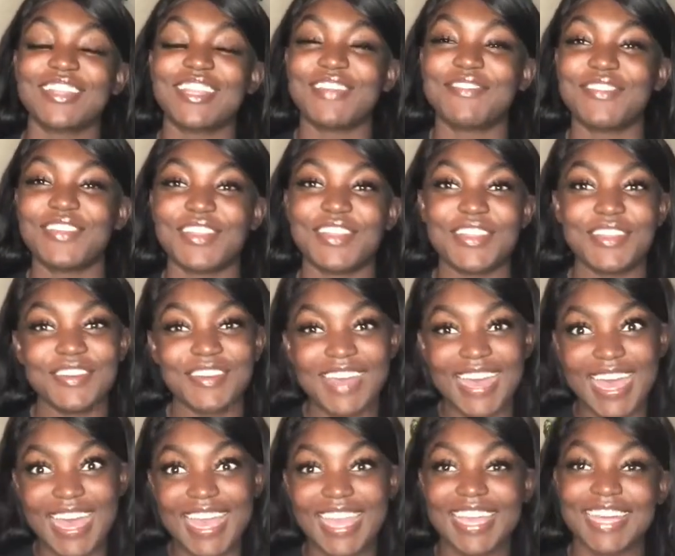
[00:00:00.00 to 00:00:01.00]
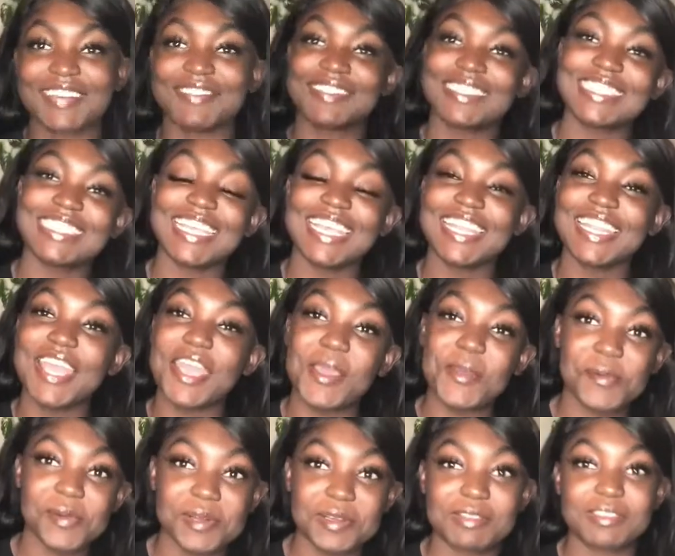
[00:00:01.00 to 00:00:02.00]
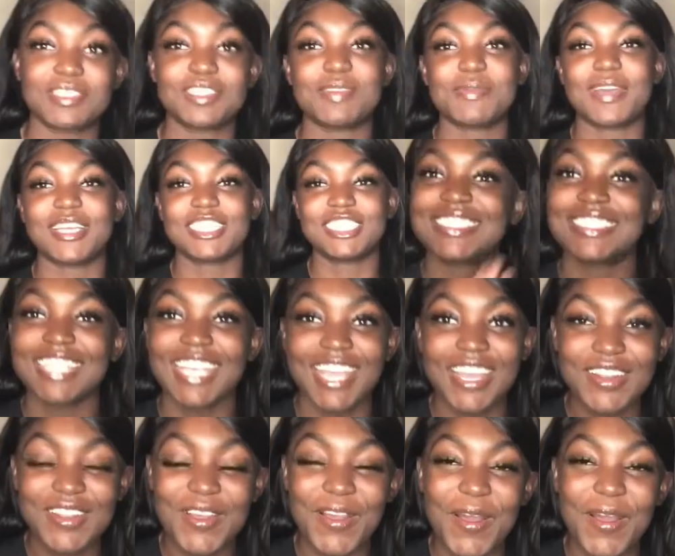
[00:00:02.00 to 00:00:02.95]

And if you're new, hi, I'm Cinn, and welcome to my channel.